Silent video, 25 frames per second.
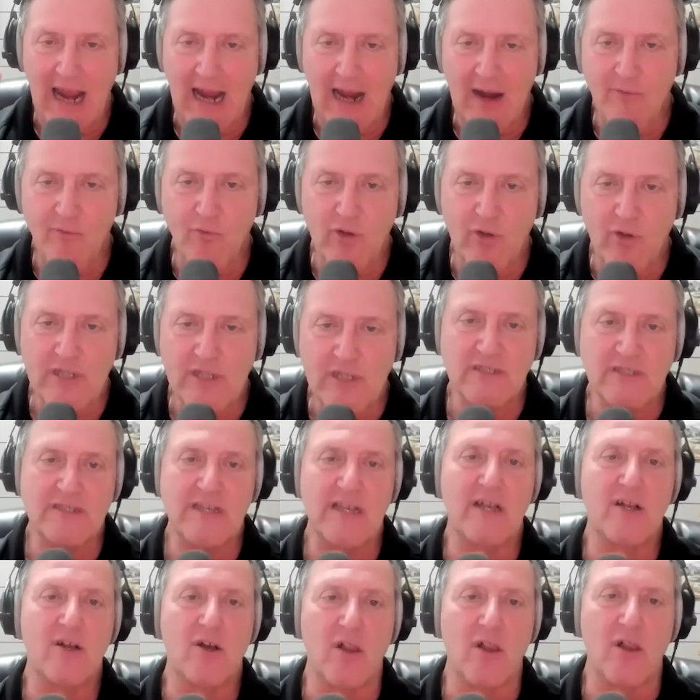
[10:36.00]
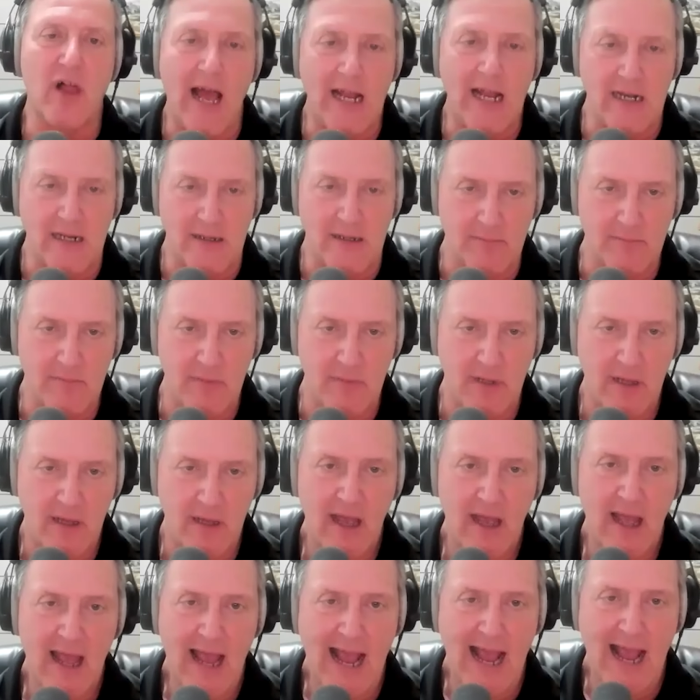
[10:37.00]
Every single item
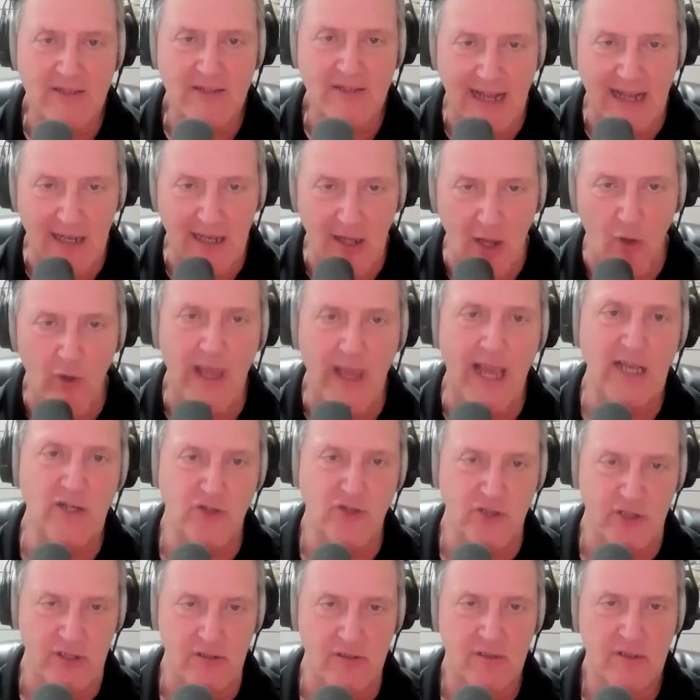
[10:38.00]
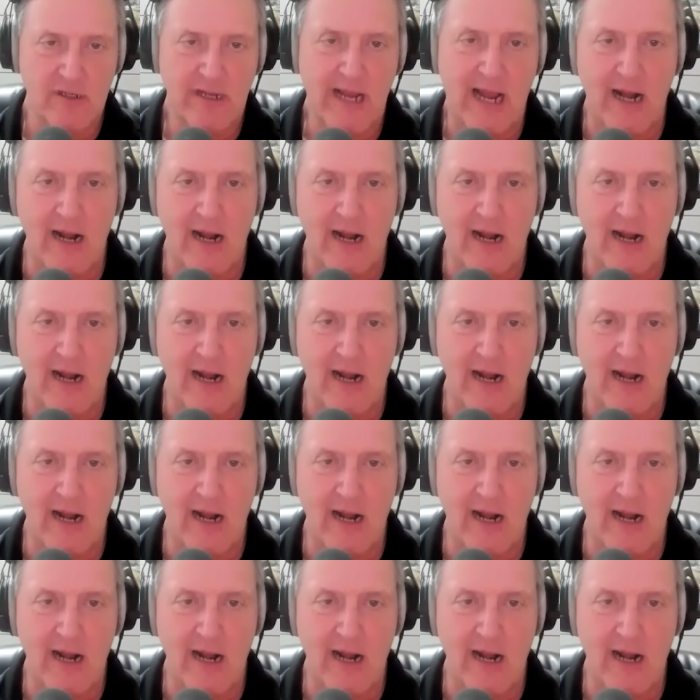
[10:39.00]
has a location,